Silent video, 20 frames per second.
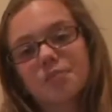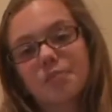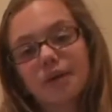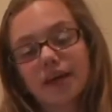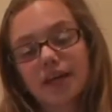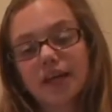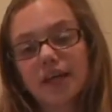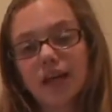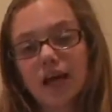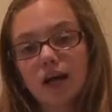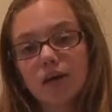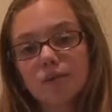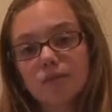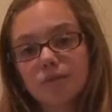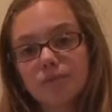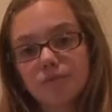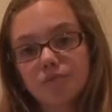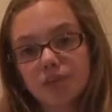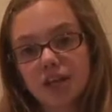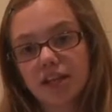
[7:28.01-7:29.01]
pick it
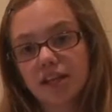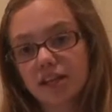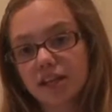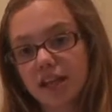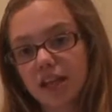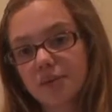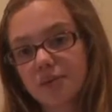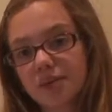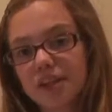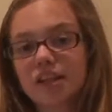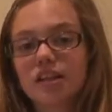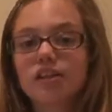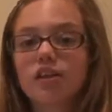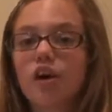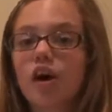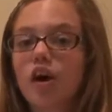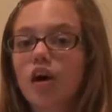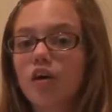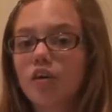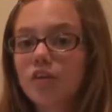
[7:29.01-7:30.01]
up gently with a
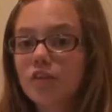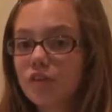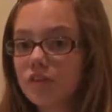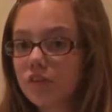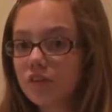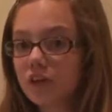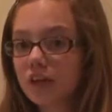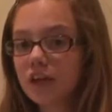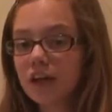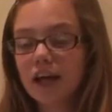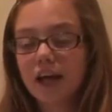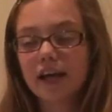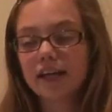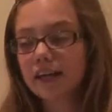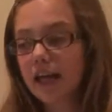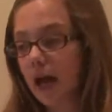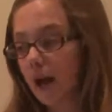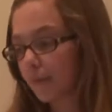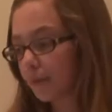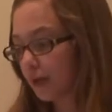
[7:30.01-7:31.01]
glove, a
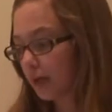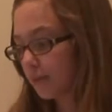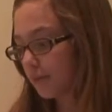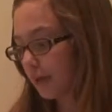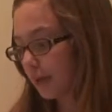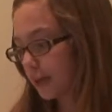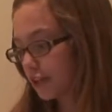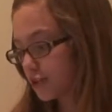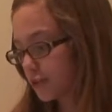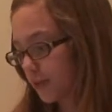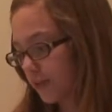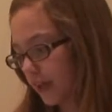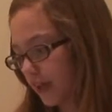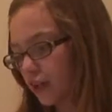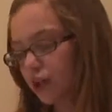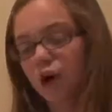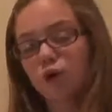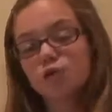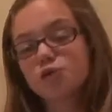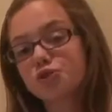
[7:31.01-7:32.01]
napkin, making sure that
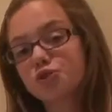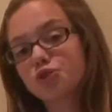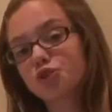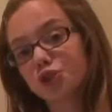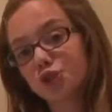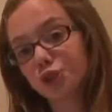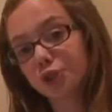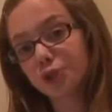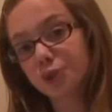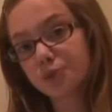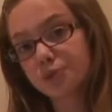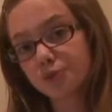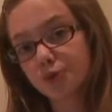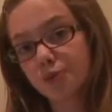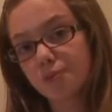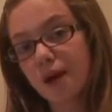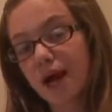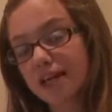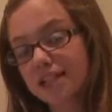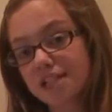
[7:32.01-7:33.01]
no germs or
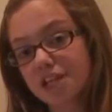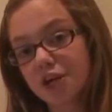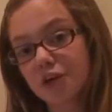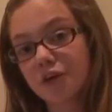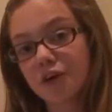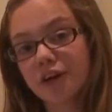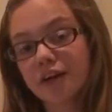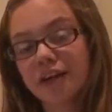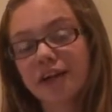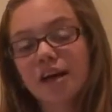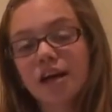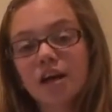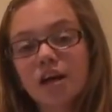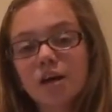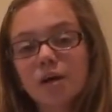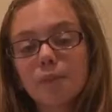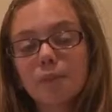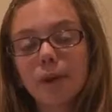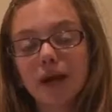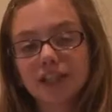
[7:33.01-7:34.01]

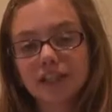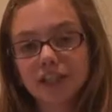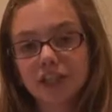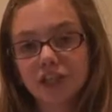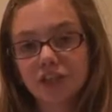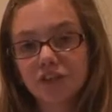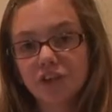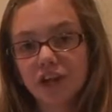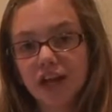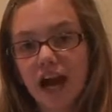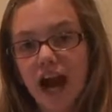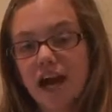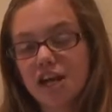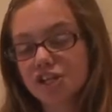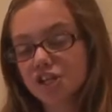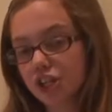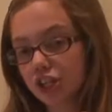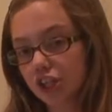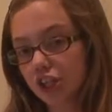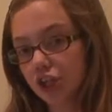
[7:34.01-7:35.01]
bacteria
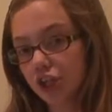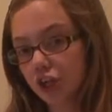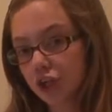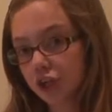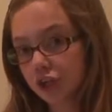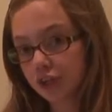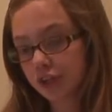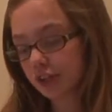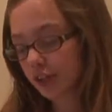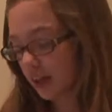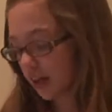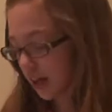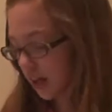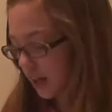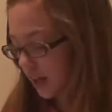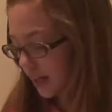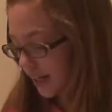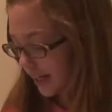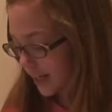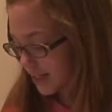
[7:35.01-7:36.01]
actually hurt the
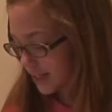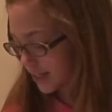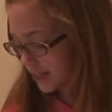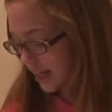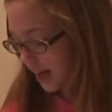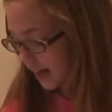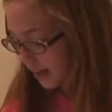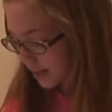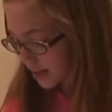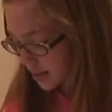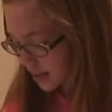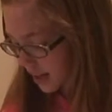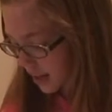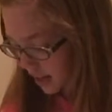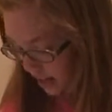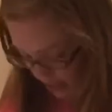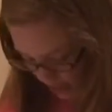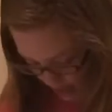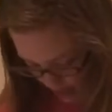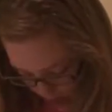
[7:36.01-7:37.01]
insect.
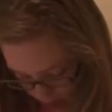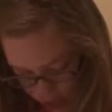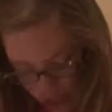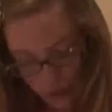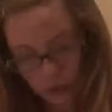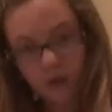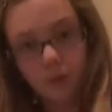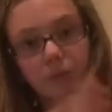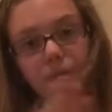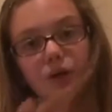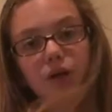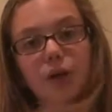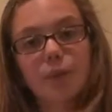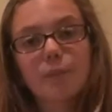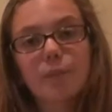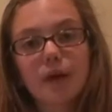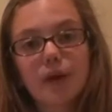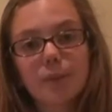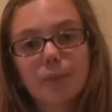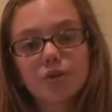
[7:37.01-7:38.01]
And you would put a
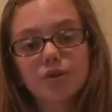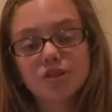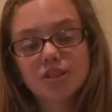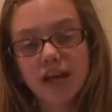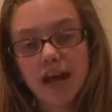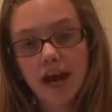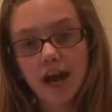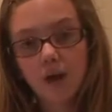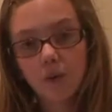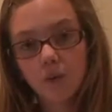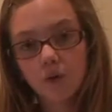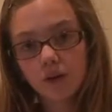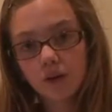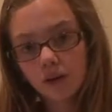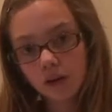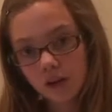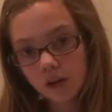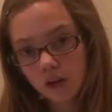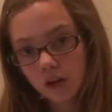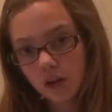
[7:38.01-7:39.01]
paper
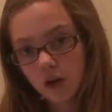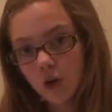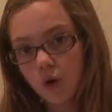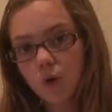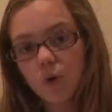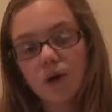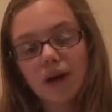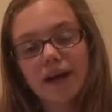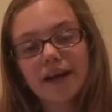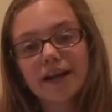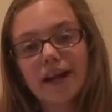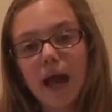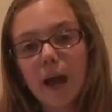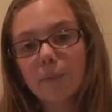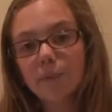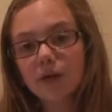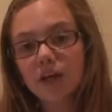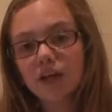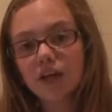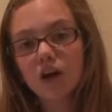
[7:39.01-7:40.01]
towel or a
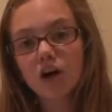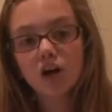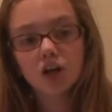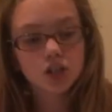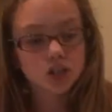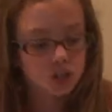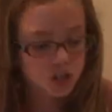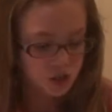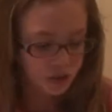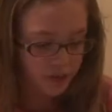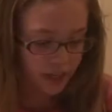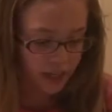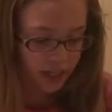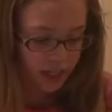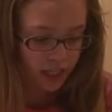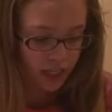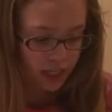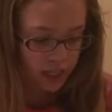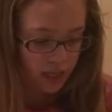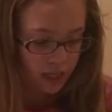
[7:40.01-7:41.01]
napkin under it
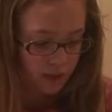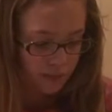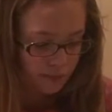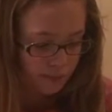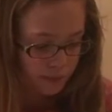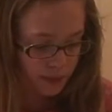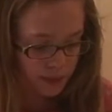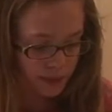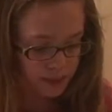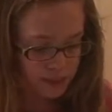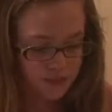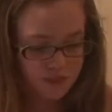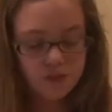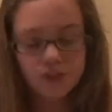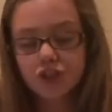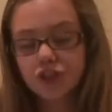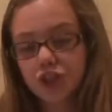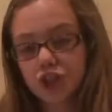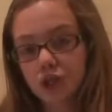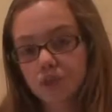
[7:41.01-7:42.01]
because of the
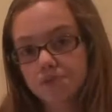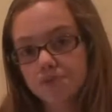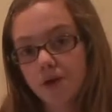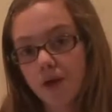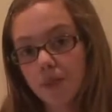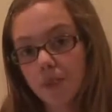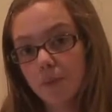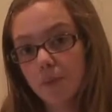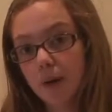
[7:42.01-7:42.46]
germs on the